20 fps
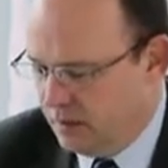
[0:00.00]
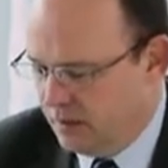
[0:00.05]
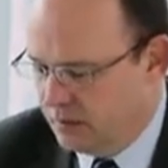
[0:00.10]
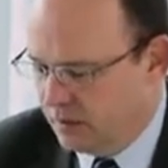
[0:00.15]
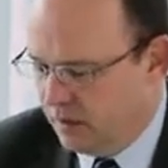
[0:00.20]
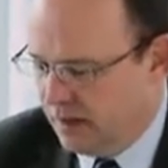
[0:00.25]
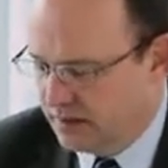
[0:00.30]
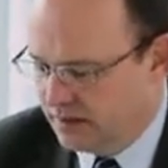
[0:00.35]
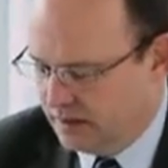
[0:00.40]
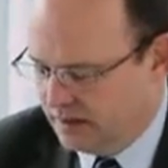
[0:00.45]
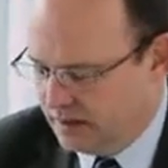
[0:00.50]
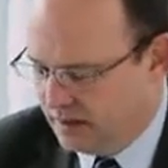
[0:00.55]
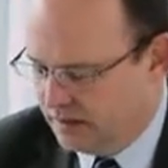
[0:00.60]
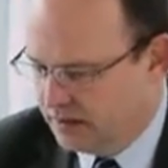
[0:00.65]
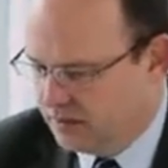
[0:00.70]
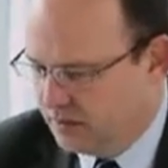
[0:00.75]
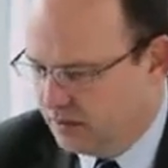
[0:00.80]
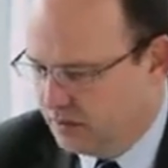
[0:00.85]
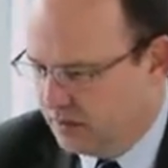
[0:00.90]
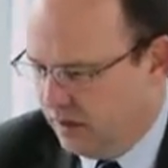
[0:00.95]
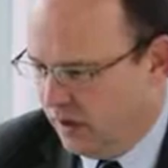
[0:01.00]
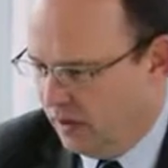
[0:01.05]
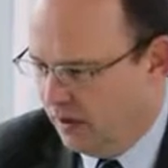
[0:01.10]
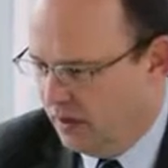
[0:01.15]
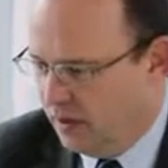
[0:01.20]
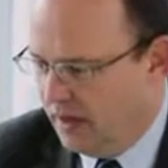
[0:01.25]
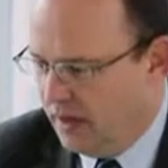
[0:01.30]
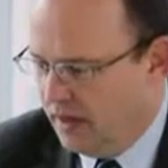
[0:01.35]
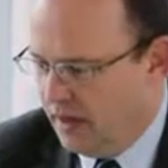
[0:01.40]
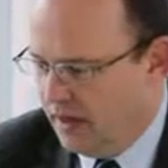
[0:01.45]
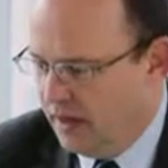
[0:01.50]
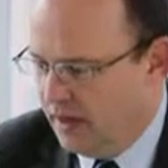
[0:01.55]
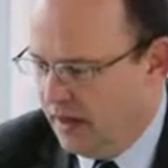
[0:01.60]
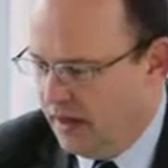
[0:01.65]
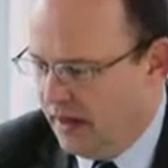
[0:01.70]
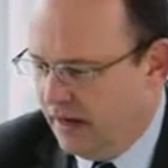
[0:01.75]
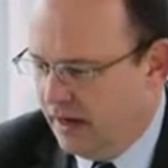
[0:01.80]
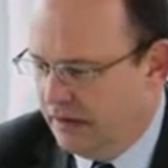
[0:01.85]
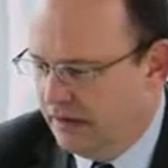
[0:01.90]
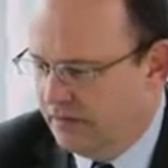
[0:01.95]
processes as well,
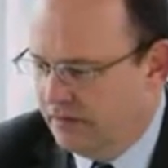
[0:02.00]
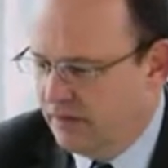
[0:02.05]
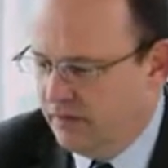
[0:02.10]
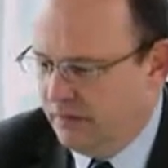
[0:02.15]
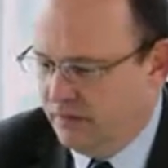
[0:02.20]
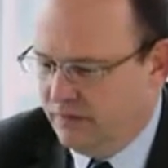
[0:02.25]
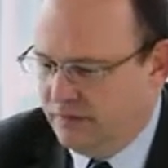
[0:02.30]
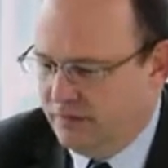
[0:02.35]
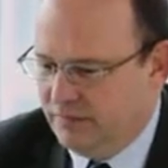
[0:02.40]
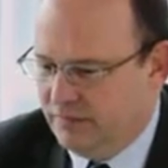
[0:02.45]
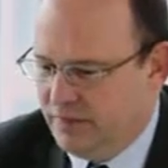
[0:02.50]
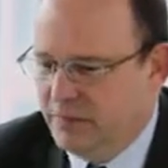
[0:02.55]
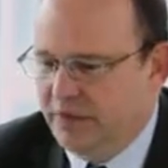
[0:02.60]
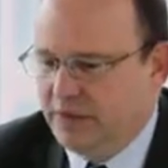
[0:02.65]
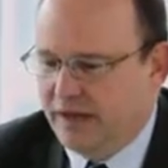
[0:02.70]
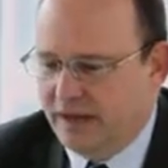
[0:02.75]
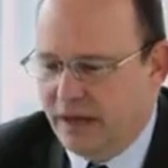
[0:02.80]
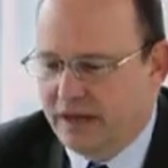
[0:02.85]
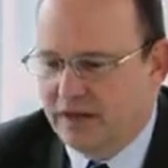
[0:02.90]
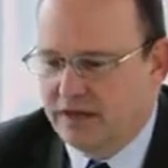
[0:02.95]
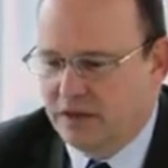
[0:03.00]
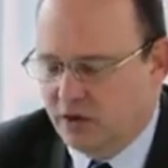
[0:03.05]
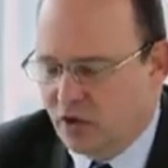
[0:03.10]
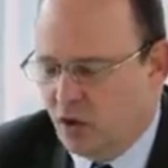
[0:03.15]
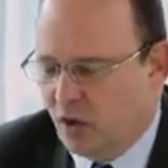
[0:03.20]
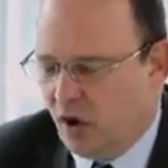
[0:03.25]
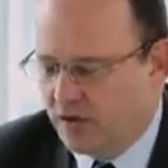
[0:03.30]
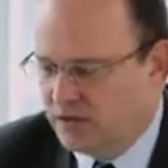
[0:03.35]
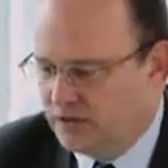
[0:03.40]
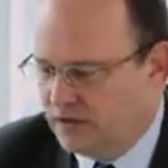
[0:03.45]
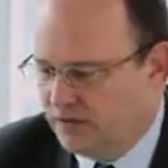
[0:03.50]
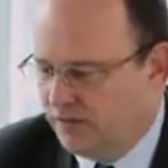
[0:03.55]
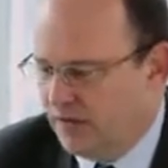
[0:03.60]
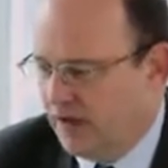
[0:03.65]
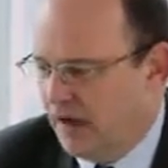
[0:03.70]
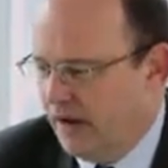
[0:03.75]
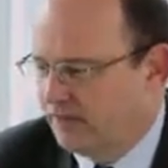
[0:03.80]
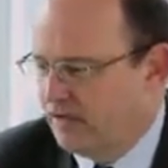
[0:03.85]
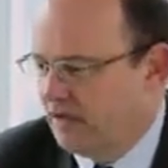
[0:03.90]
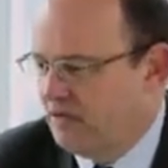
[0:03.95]
and limit the exit costs if you
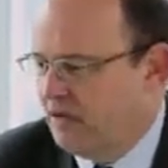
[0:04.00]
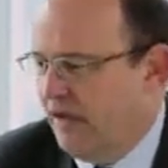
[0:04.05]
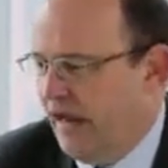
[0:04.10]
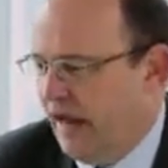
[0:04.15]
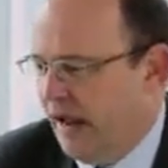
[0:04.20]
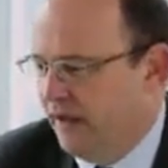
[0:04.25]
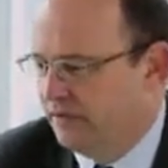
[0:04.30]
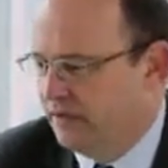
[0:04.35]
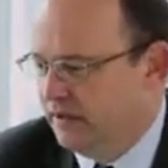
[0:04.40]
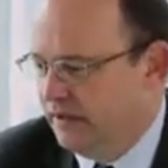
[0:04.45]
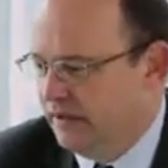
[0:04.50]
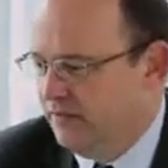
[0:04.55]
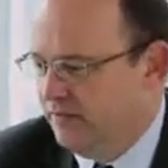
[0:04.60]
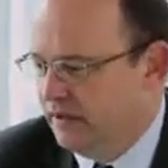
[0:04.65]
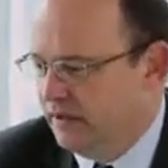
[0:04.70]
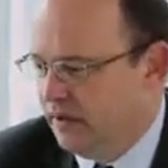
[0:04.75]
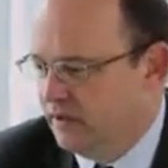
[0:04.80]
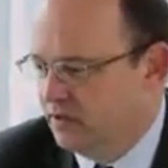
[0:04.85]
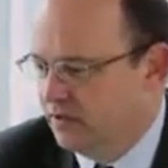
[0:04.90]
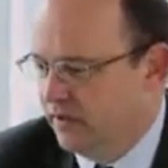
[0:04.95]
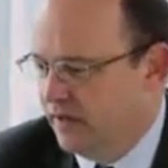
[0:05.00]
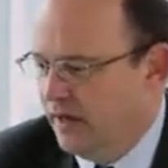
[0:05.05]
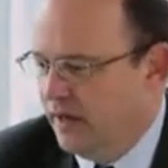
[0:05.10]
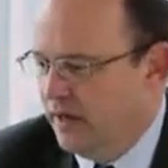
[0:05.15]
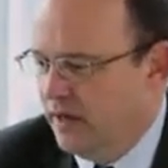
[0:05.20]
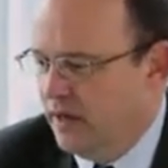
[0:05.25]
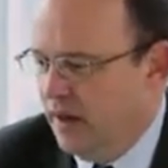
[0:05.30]
have to leave the country.